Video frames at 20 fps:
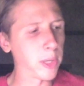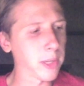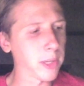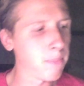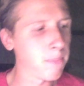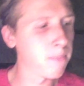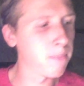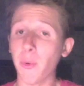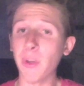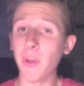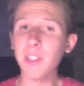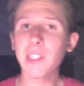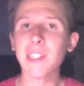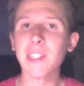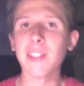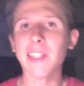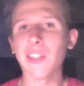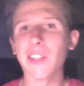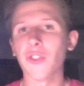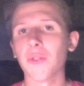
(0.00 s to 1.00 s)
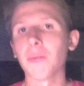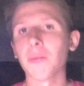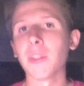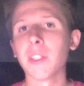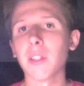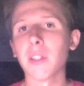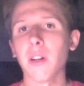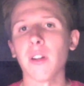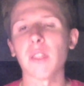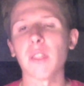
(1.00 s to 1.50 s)
The rest of the section really
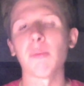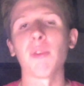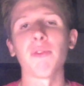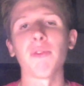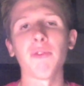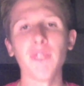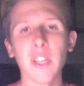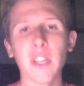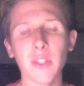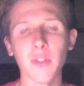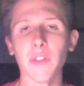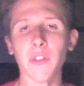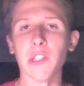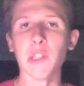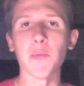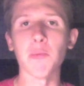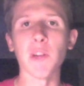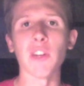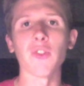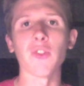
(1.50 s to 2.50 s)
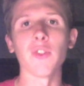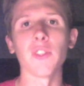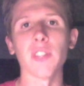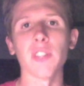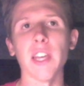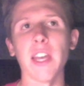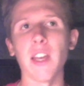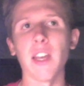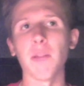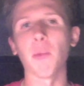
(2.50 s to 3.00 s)
talks about facial expressions,
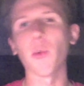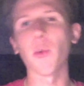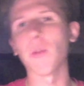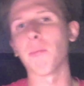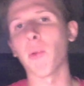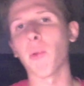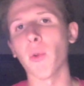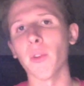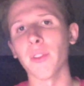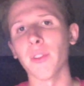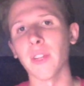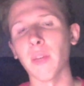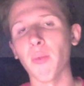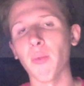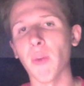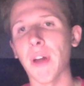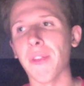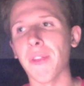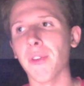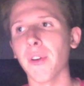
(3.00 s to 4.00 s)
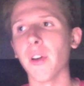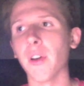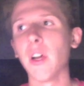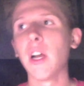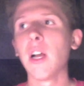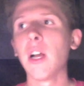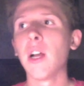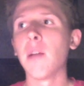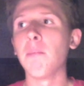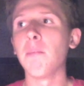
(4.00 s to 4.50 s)
and more importantly, whether
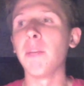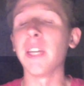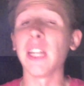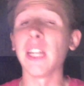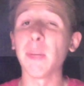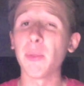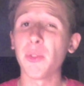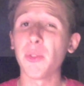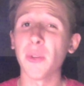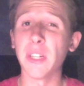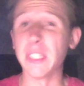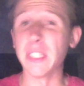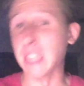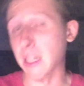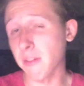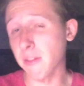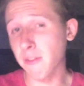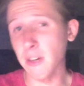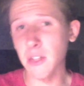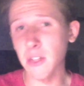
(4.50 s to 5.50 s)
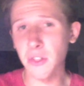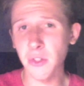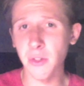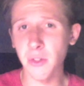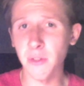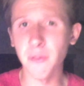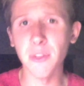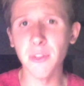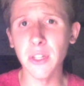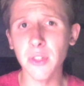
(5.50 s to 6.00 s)
being able to identify
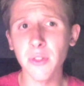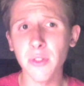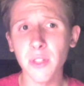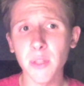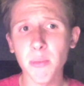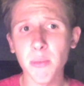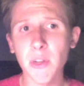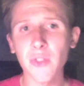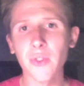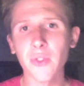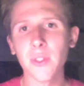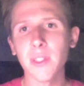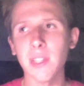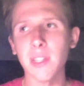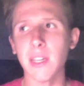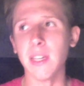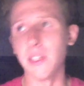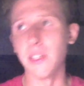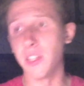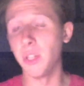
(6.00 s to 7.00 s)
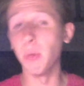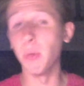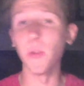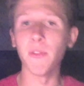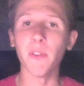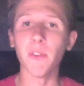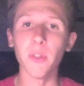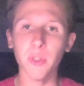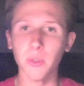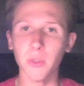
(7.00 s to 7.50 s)
certain facial expressions is a
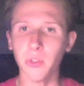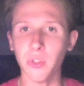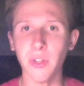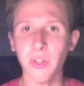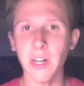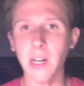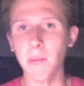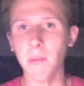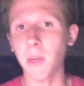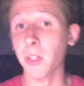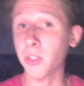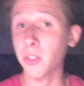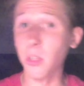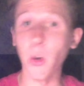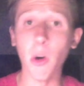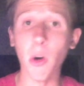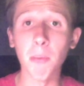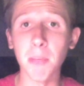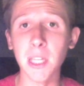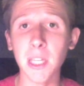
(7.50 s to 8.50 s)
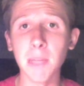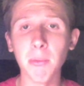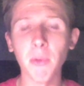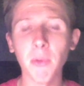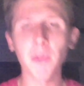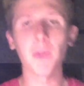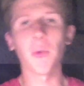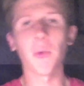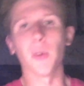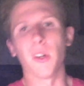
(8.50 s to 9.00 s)
universal trait amongst all people,
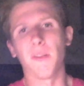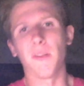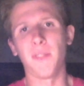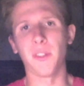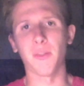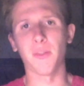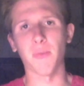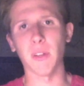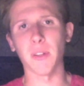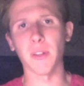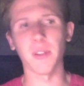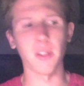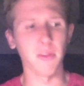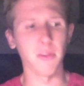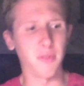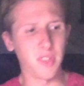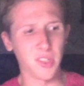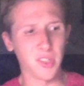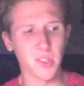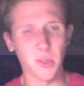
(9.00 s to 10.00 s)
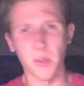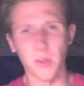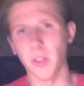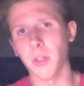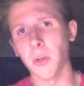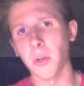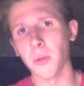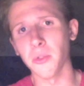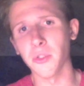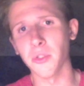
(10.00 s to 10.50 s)
or if it's relative to certain
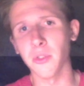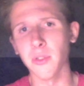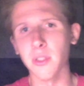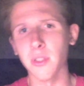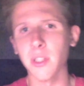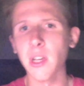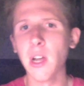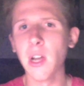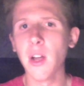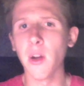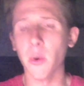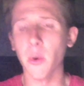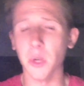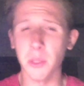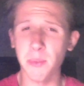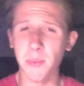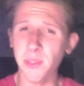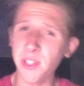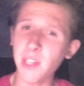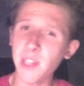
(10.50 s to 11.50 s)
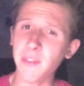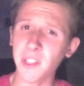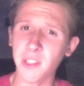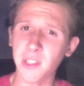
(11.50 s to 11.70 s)
cultures or specific to